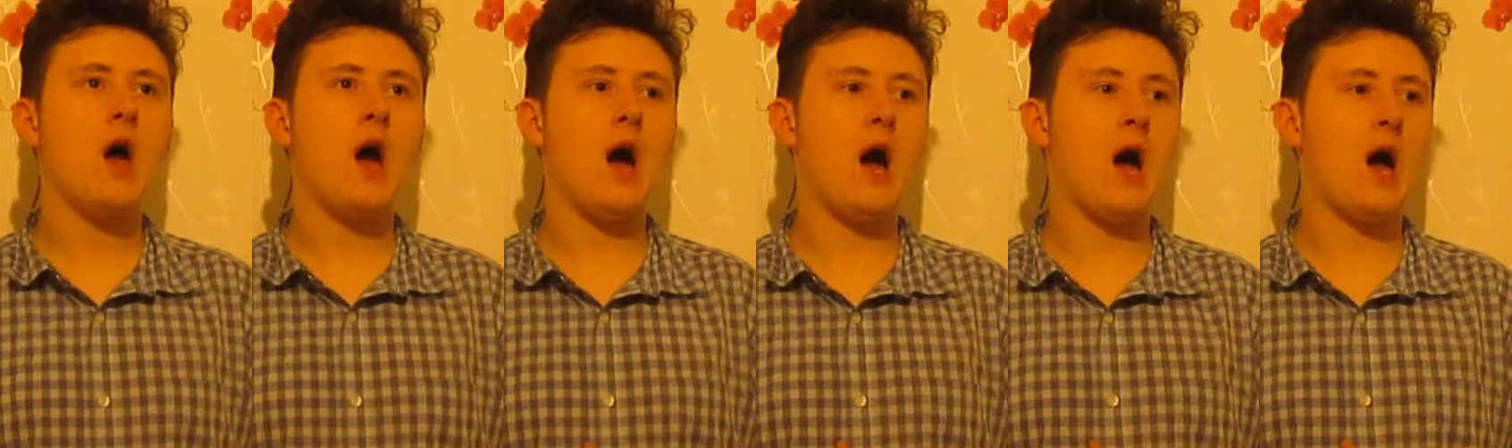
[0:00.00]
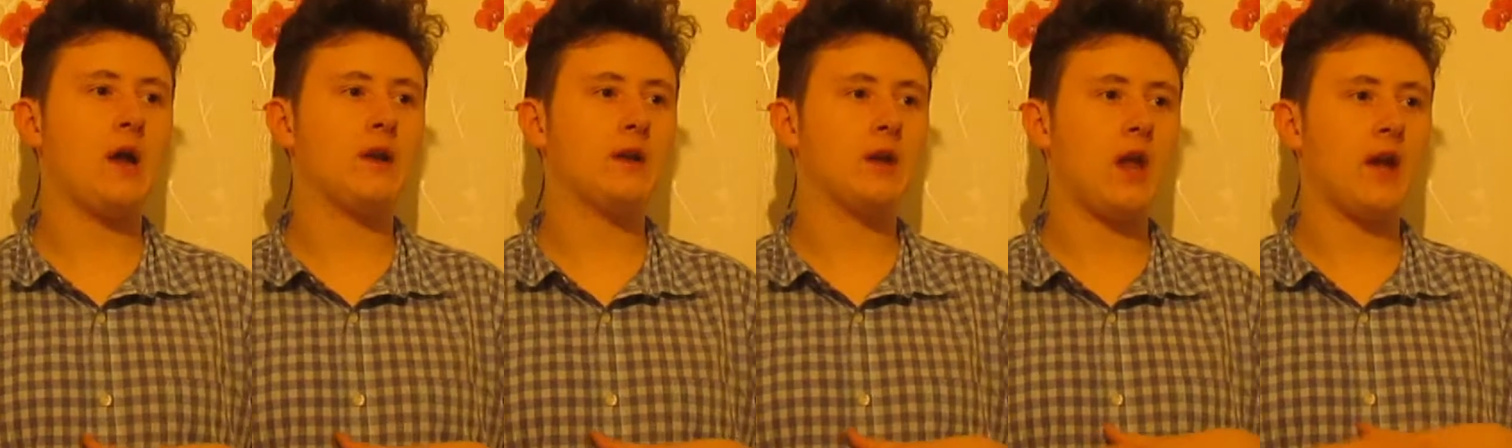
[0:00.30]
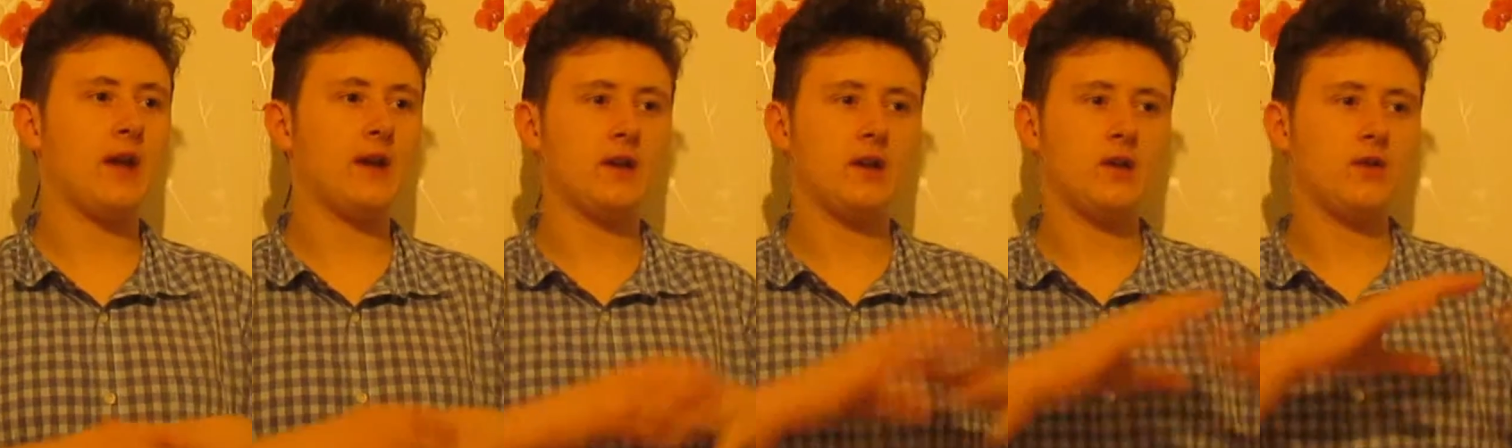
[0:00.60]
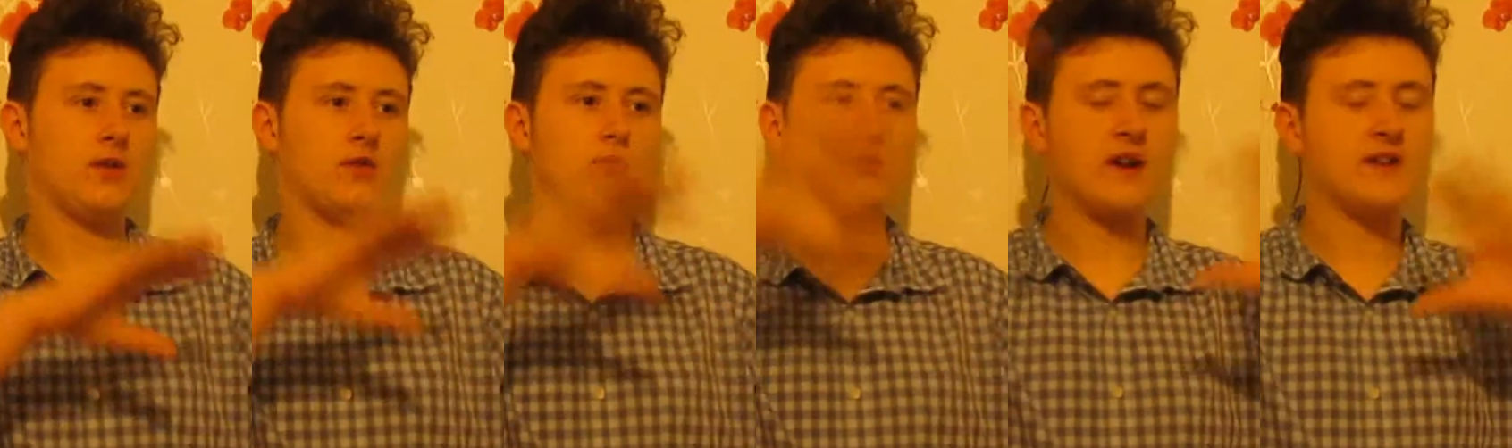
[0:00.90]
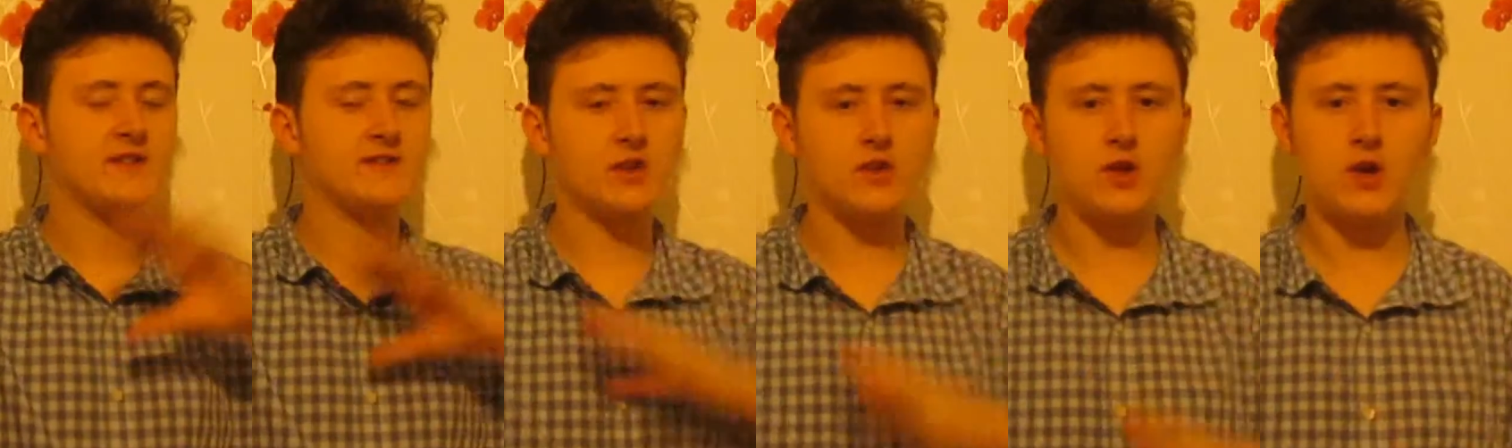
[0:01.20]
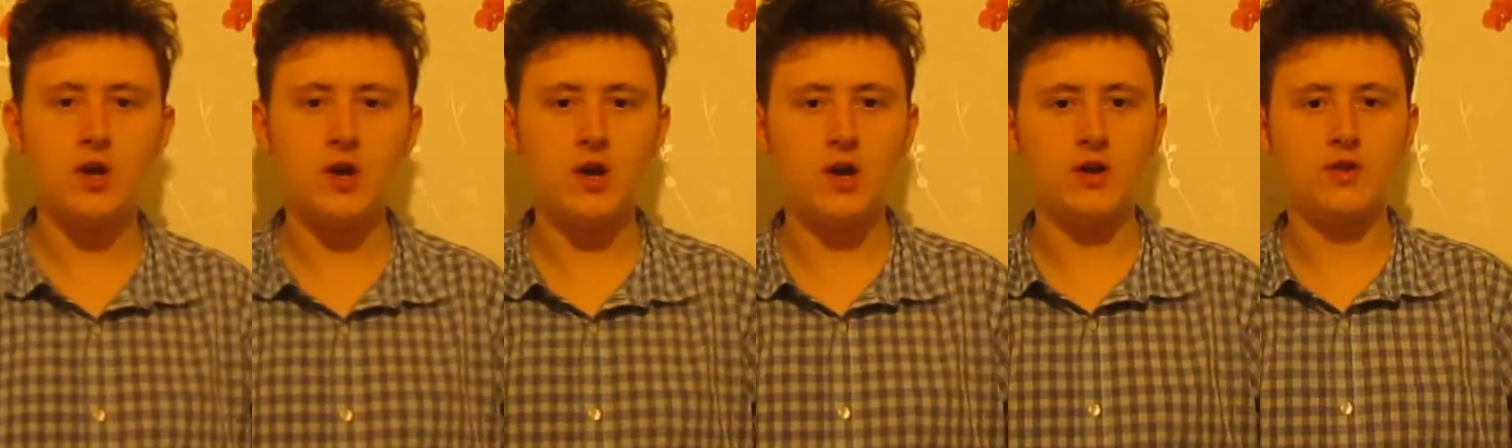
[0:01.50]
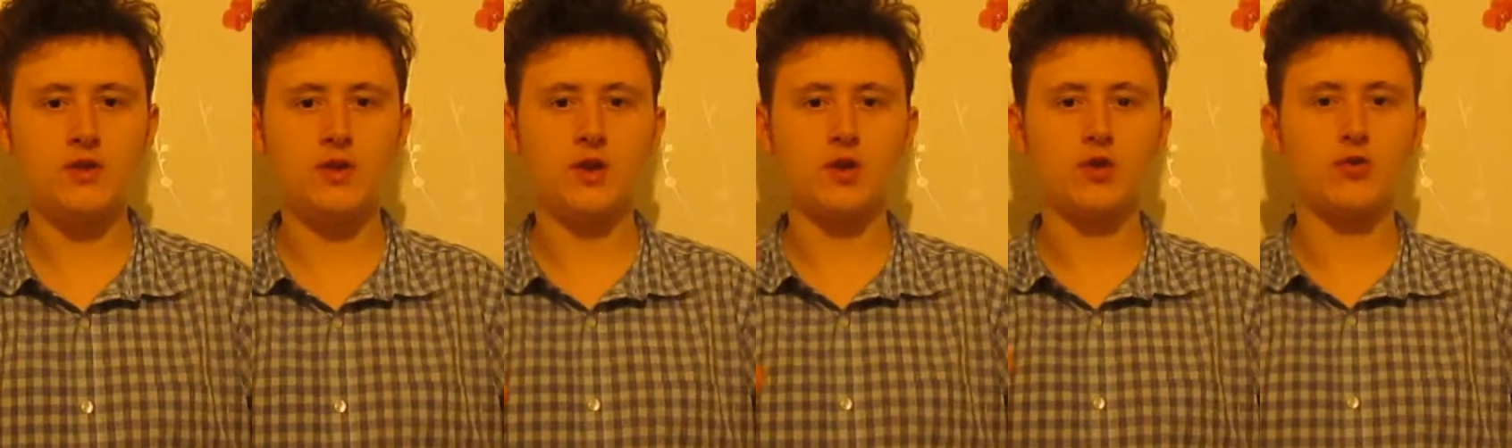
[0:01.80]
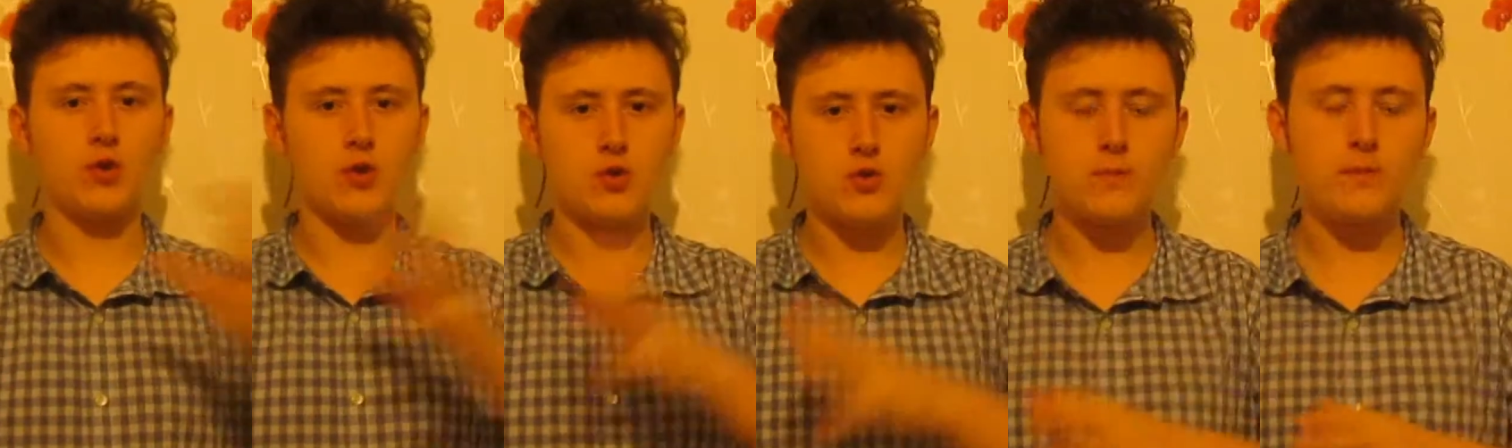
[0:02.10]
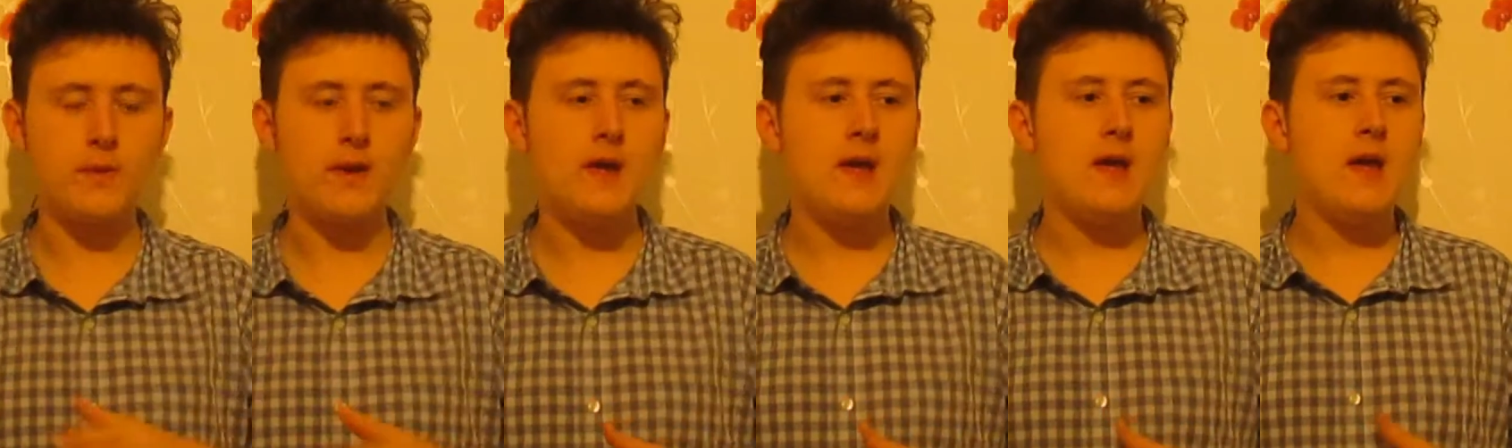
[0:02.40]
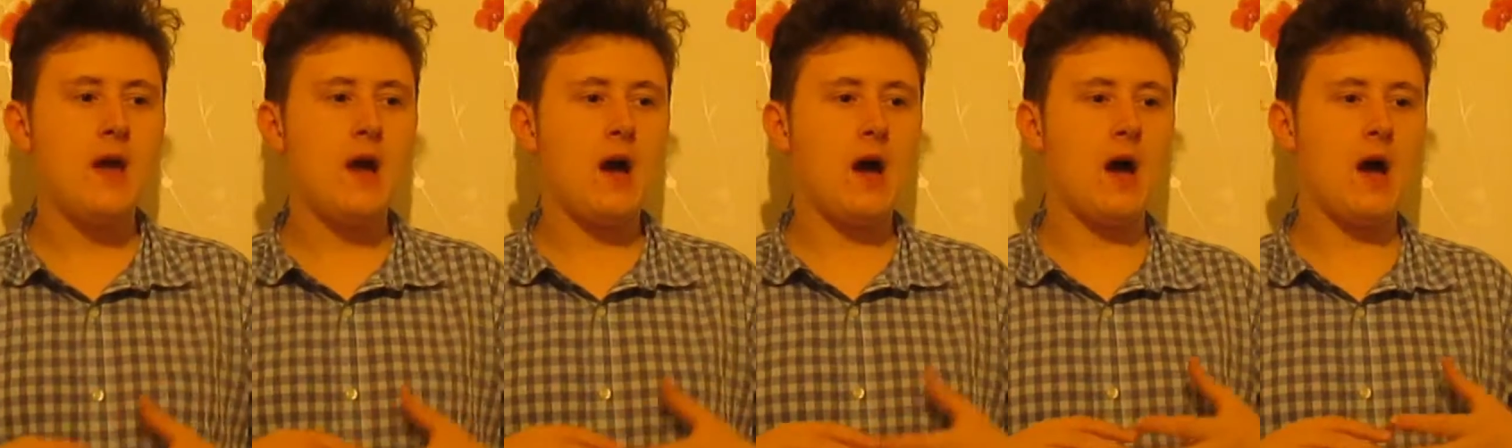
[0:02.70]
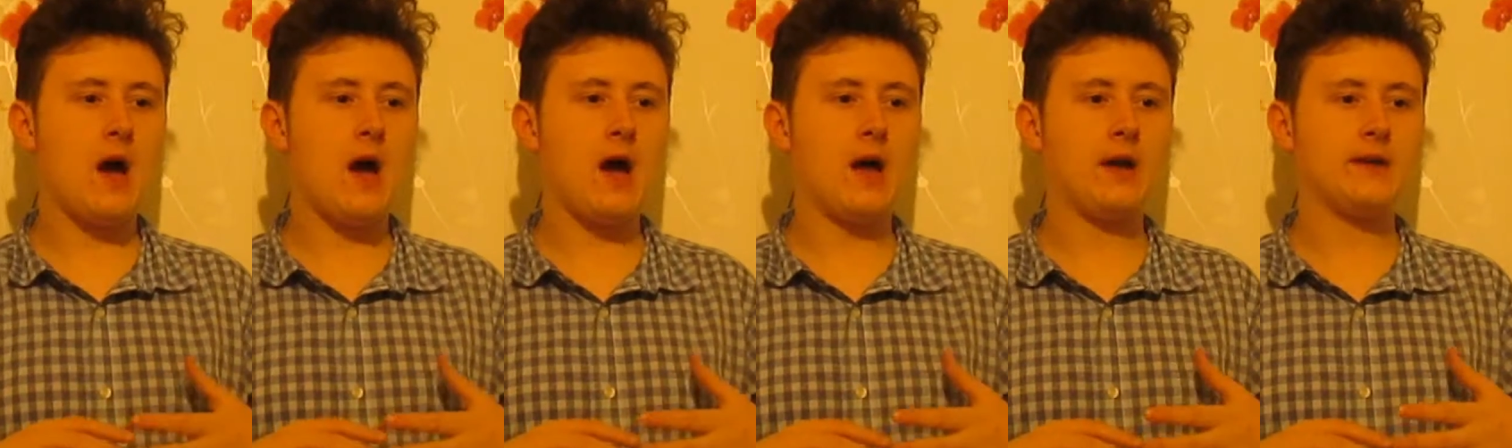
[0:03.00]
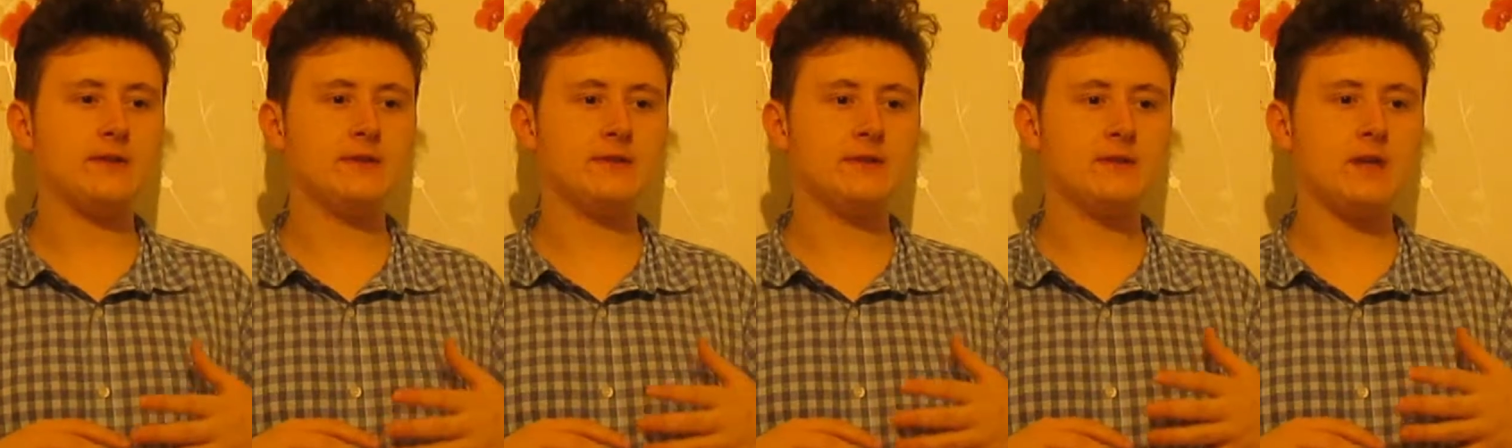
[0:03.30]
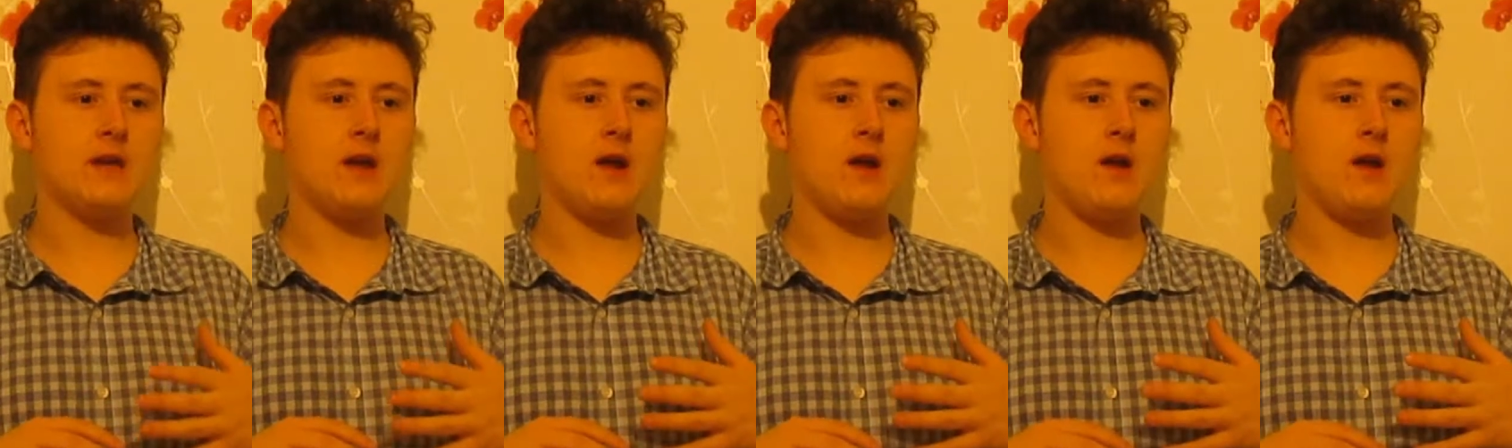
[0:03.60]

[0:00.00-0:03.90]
and like the rest of the group, and